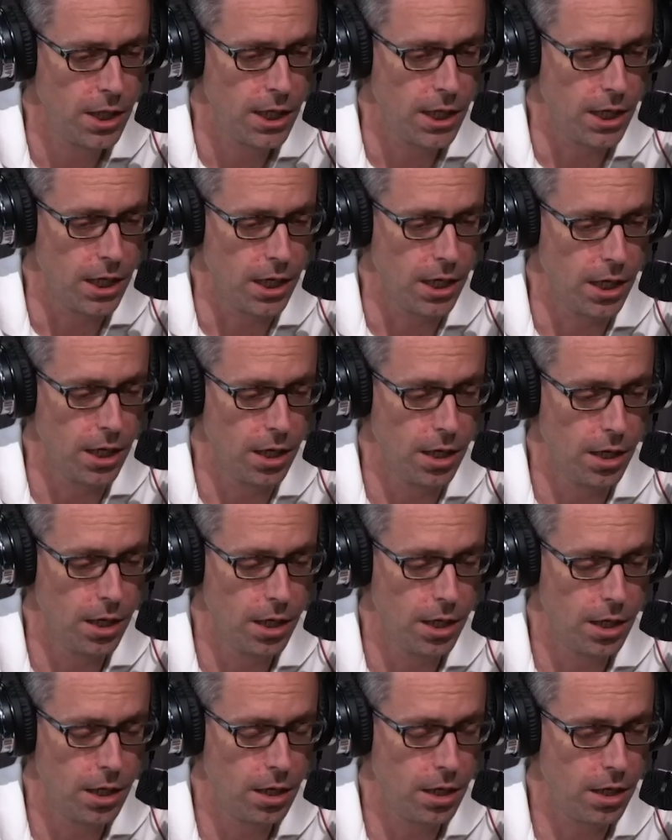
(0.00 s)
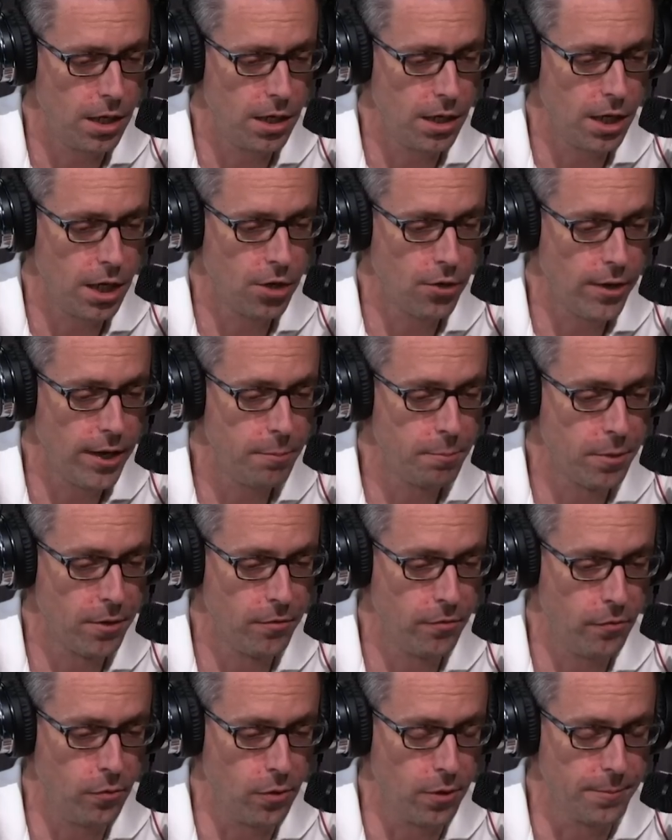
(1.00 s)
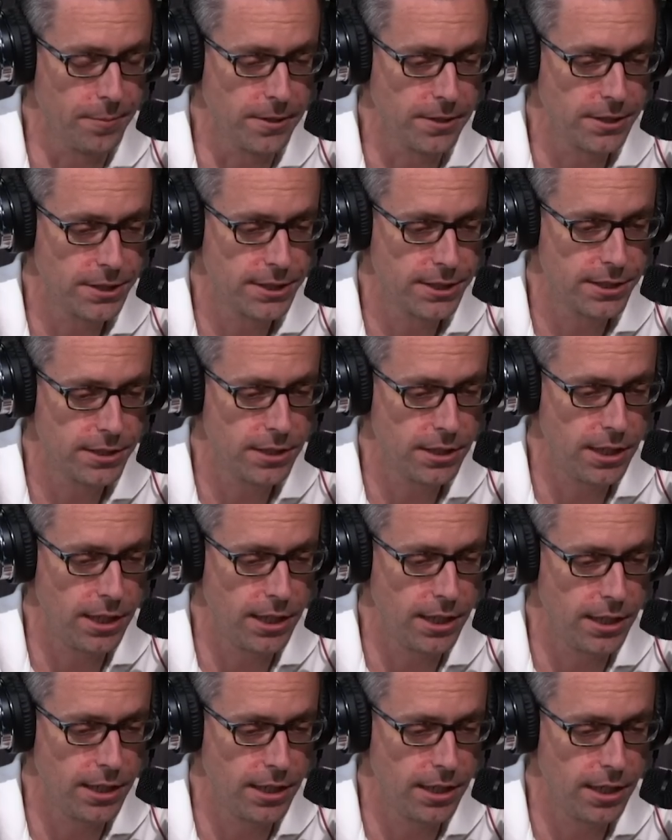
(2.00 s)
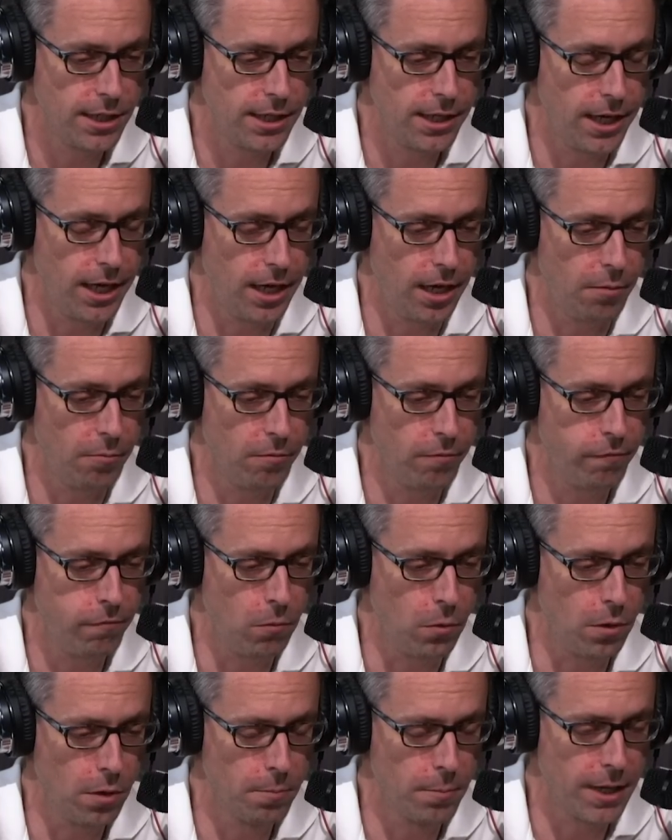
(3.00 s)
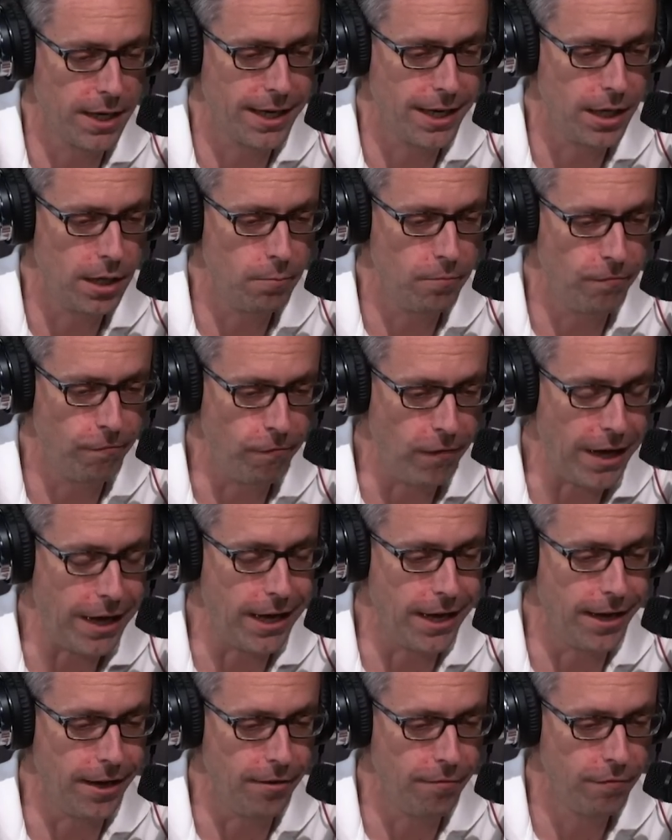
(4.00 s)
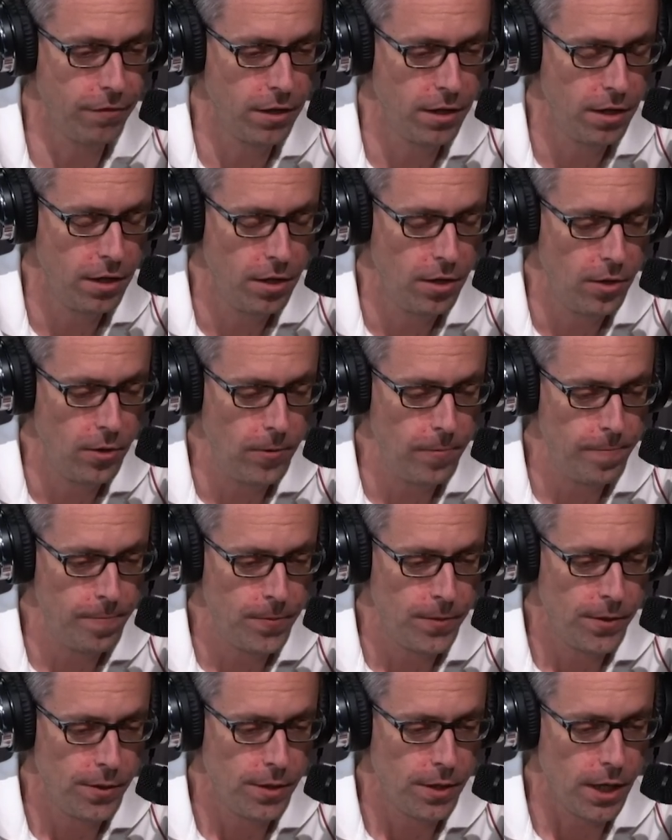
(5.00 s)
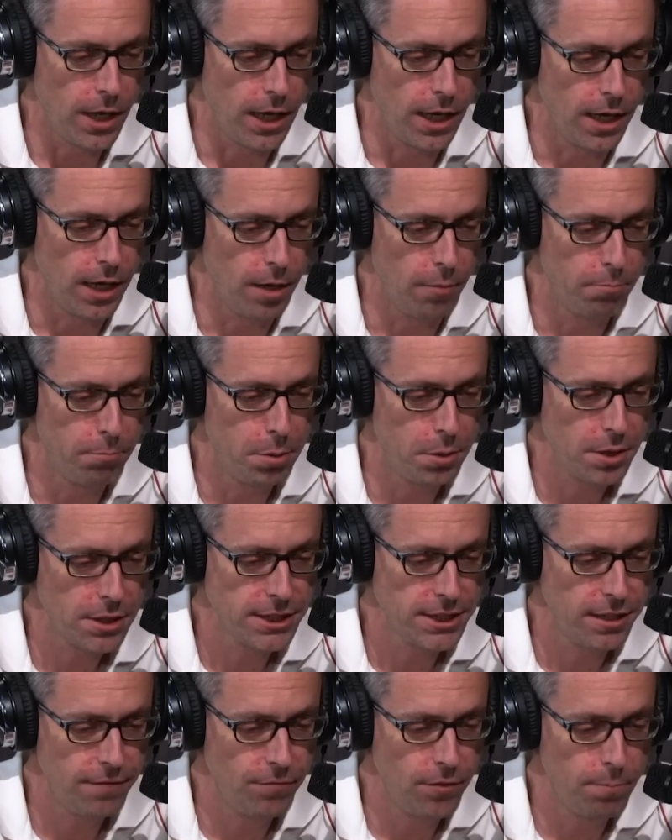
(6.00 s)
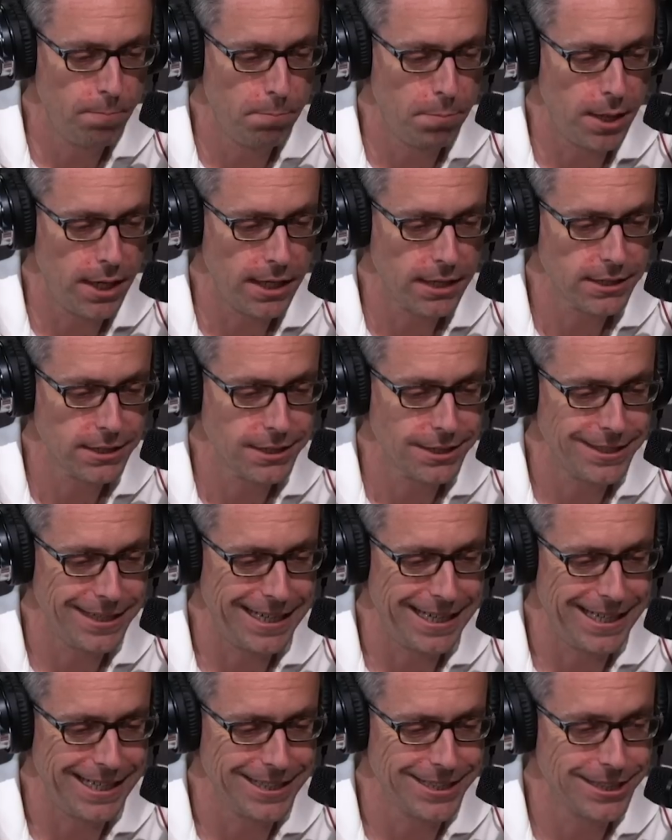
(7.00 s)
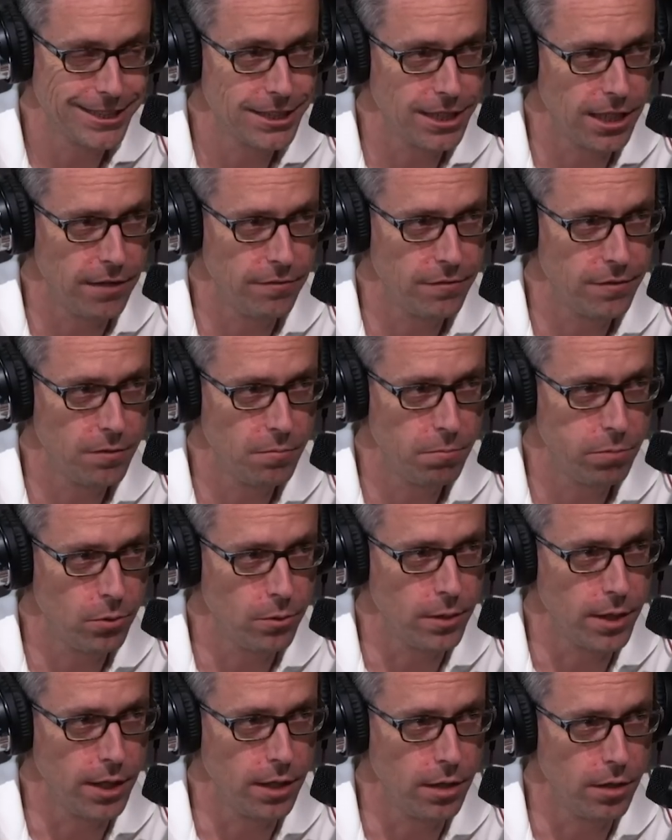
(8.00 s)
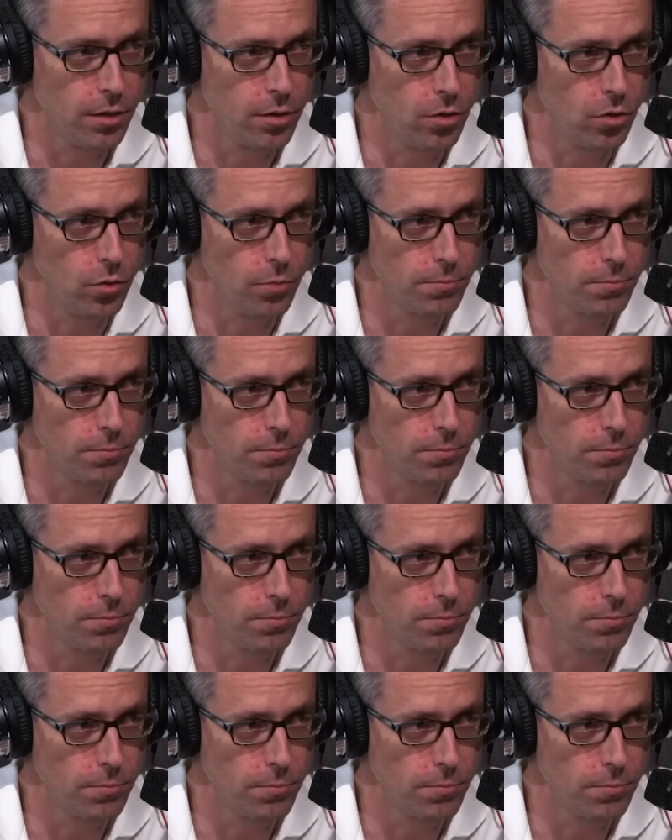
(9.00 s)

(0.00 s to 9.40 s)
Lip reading: A great performance in game four, but game five, books have the Bucks as 7-point home